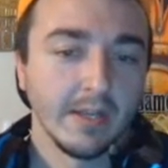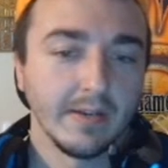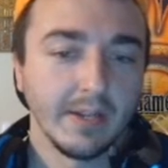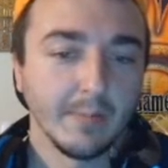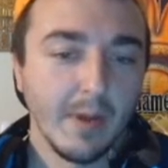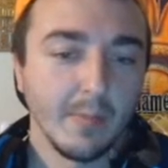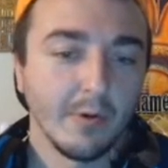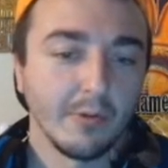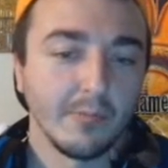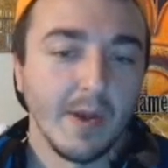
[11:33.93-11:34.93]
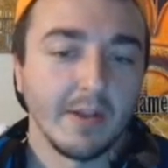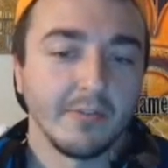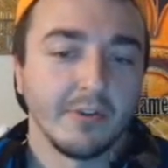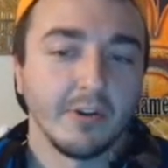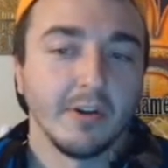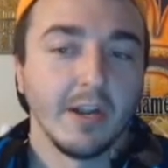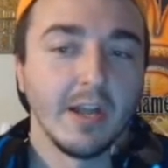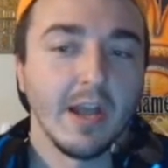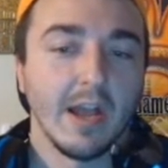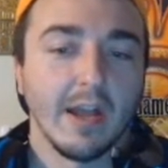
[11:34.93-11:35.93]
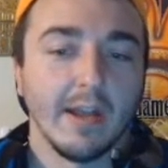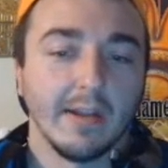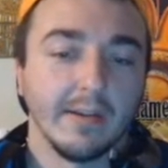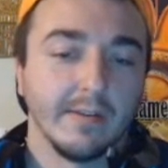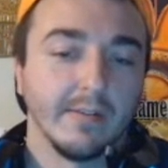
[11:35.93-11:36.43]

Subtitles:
take my opponent's monster, I